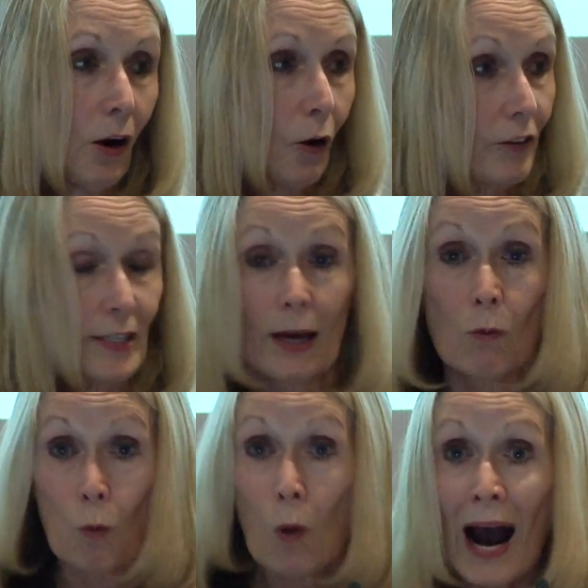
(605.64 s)
Or if they say,
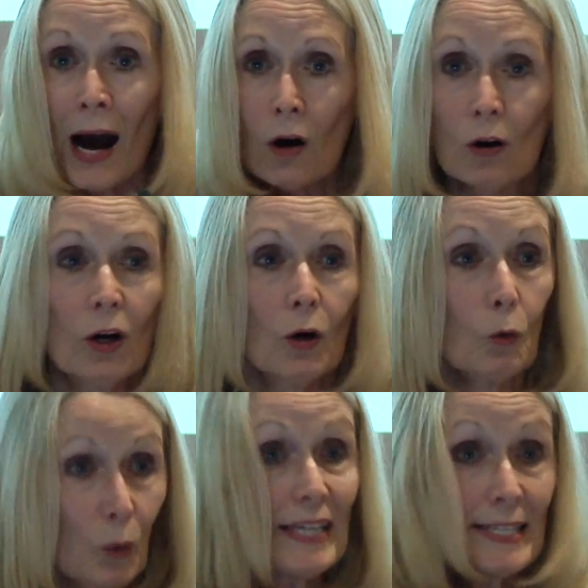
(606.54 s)
"Wow,
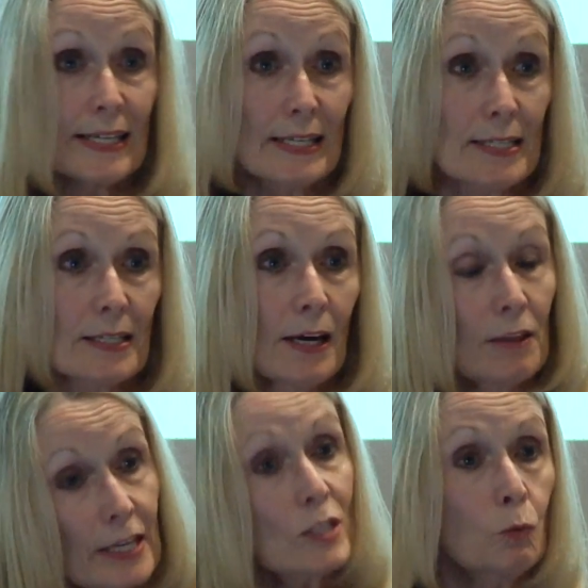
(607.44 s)
we did
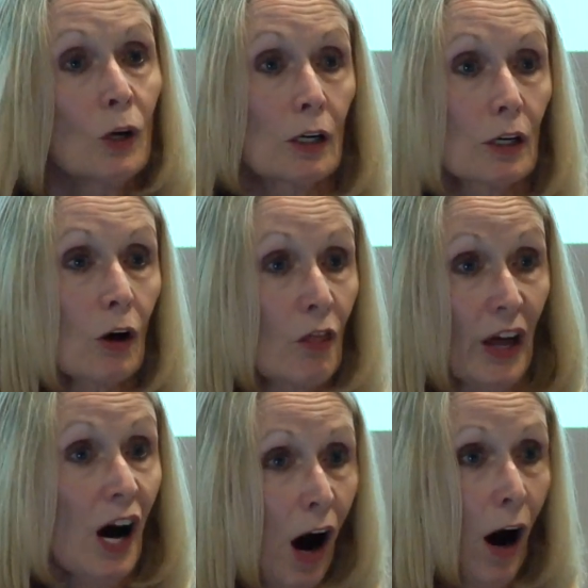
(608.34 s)
this work on
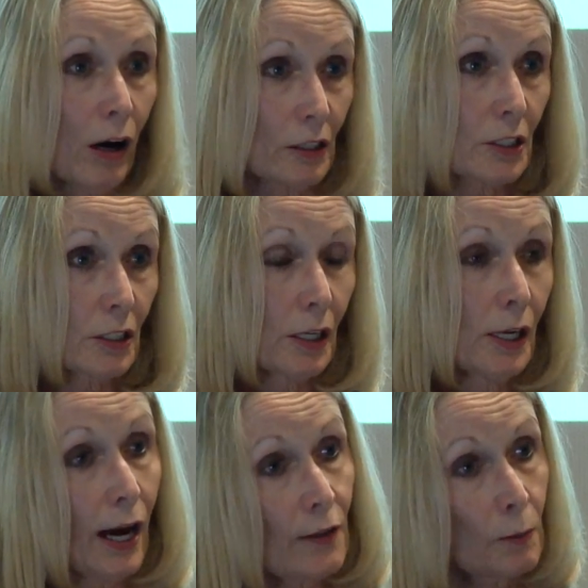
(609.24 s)
the heart
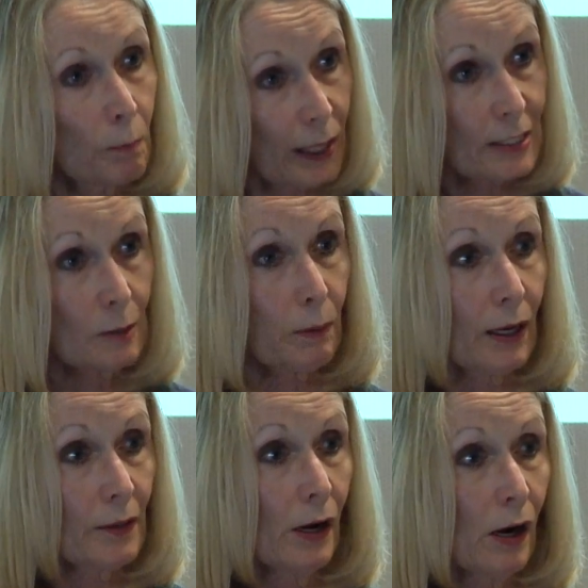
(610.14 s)
and the blood
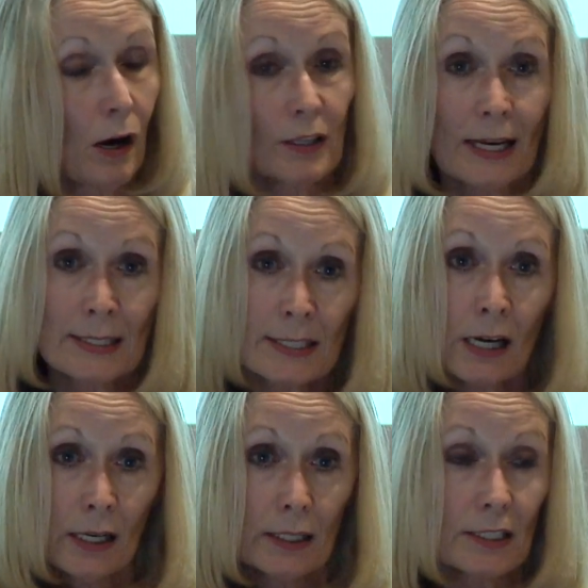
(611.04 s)
supply in the heart and
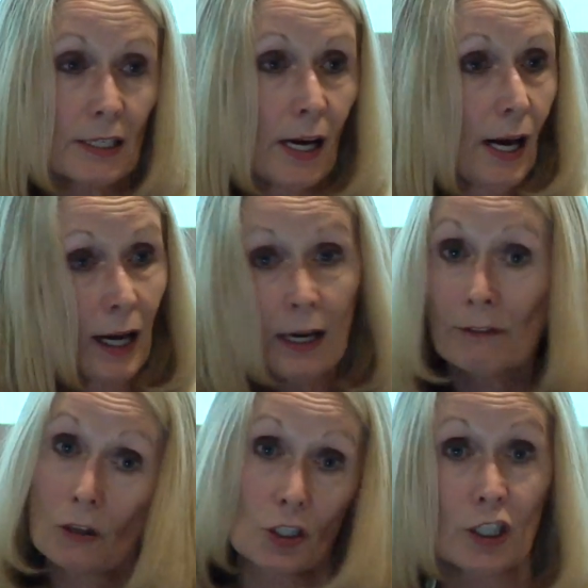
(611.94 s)
diet, and
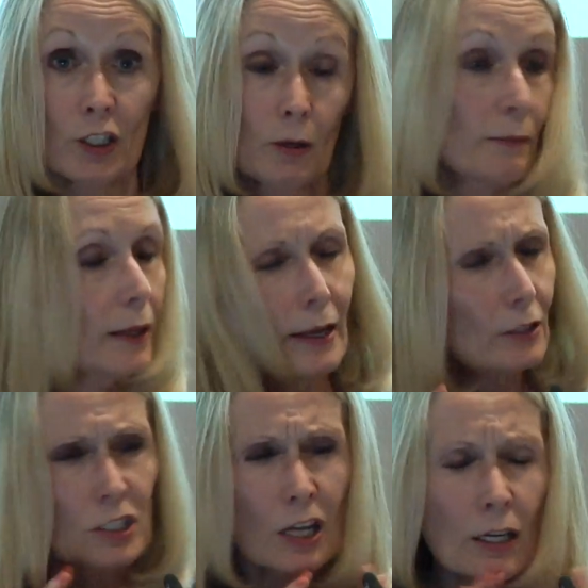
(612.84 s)
I've got to change it, and they
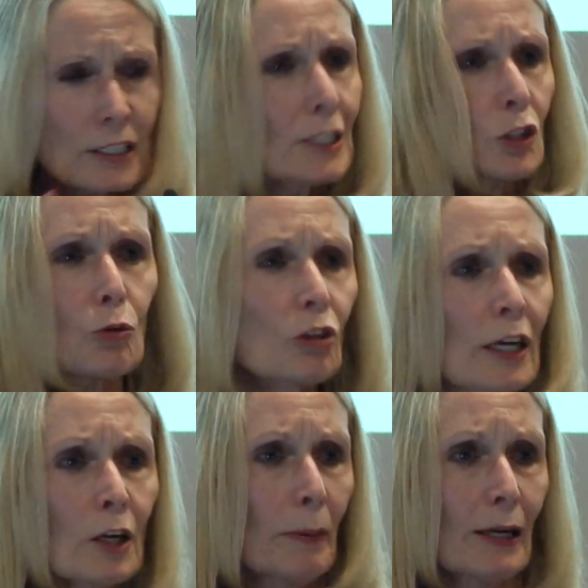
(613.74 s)
are starting to
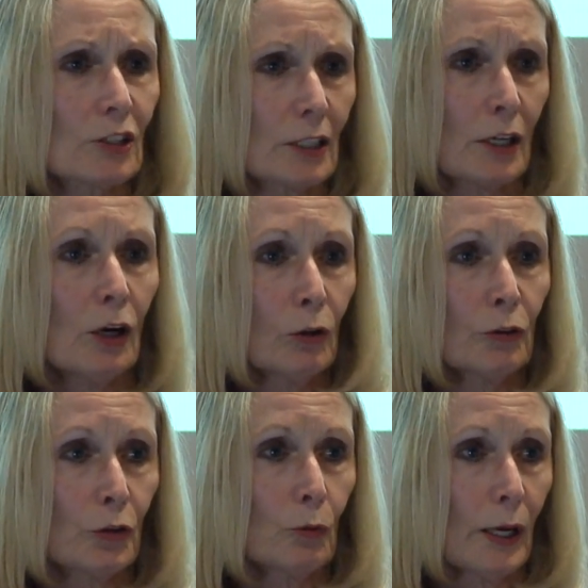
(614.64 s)
think about it in a whole
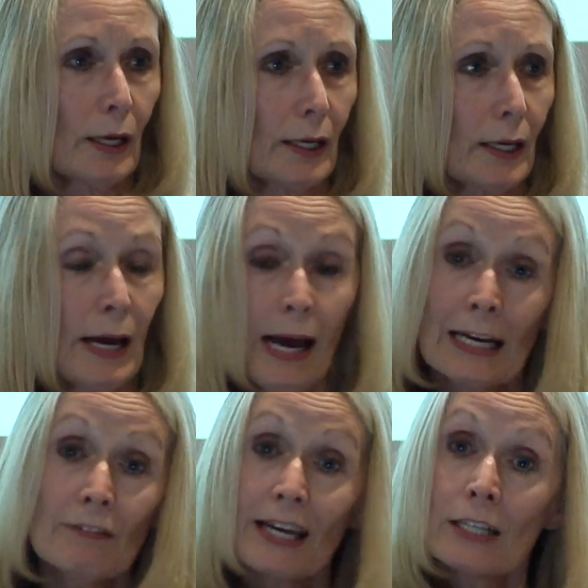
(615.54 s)
new way.
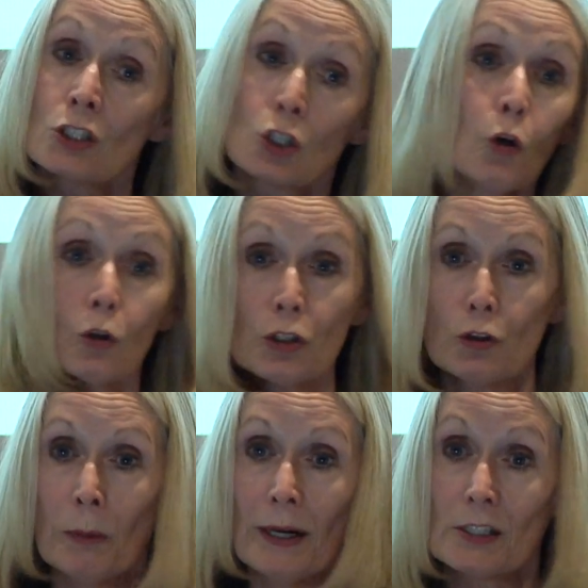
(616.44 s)
And if they can talk to
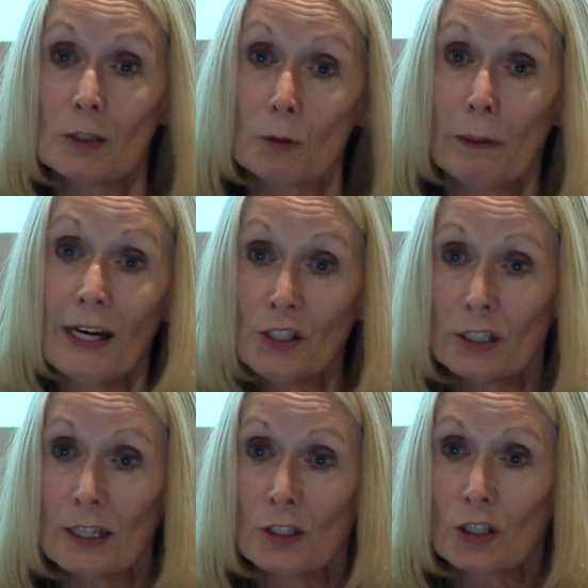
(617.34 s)
you about it with passion
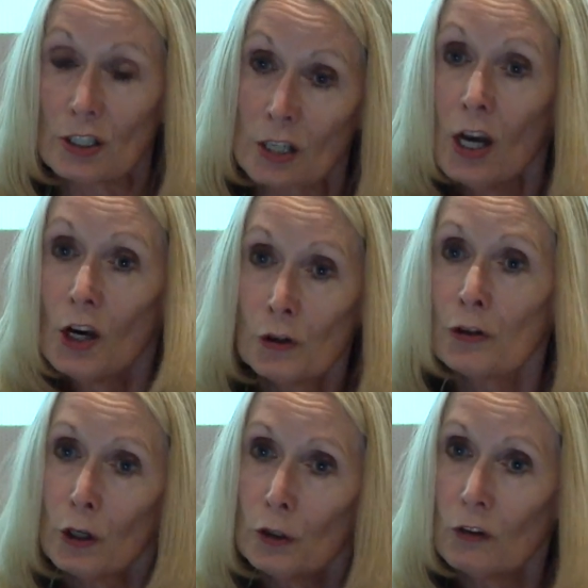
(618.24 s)
and interest, you
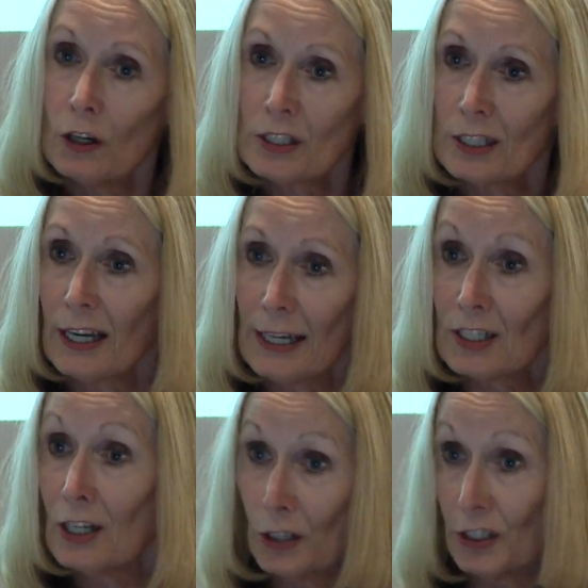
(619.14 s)
know you've got an
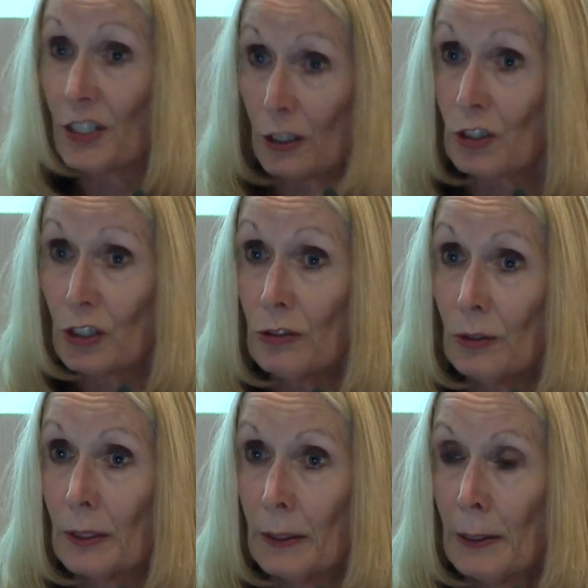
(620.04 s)
engaged learner, don't you?